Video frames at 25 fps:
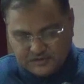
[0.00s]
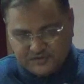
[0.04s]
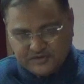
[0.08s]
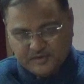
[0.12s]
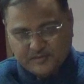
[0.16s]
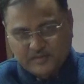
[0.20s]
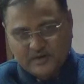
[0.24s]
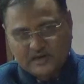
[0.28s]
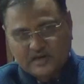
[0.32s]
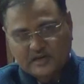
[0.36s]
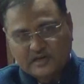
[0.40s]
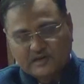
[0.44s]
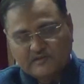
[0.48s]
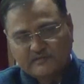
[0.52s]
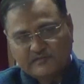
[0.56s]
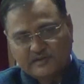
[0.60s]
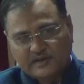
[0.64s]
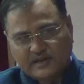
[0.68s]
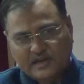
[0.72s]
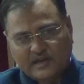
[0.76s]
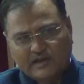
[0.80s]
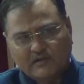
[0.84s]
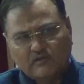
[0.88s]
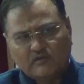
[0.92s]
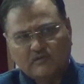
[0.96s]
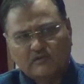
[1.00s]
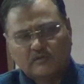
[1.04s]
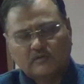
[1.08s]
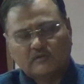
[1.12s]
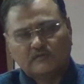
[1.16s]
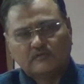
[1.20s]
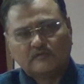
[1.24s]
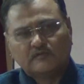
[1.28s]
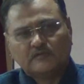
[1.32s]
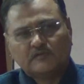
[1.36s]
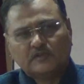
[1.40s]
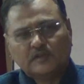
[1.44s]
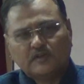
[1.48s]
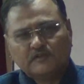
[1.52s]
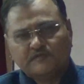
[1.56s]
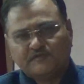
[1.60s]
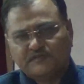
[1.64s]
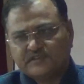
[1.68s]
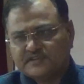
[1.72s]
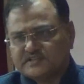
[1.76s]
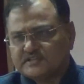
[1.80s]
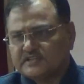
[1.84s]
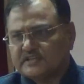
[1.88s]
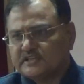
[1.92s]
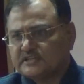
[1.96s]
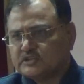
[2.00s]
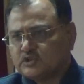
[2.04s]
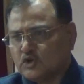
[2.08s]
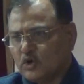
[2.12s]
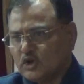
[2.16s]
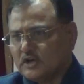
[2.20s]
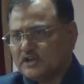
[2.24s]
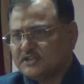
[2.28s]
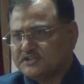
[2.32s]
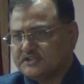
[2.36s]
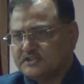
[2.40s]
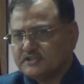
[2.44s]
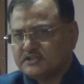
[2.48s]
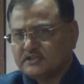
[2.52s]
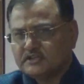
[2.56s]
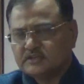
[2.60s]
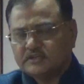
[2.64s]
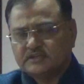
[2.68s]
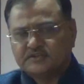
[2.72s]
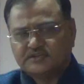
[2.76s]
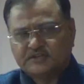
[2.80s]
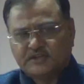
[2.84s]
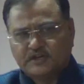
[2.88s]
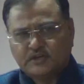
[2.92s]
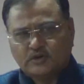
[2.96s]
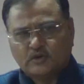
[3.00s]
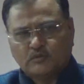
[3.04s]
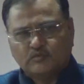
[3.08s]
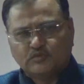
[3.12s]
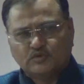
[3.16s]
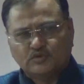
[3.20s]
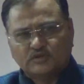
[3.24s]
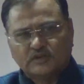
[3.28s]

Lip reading: Similarly, we have fisheries colleges in the state of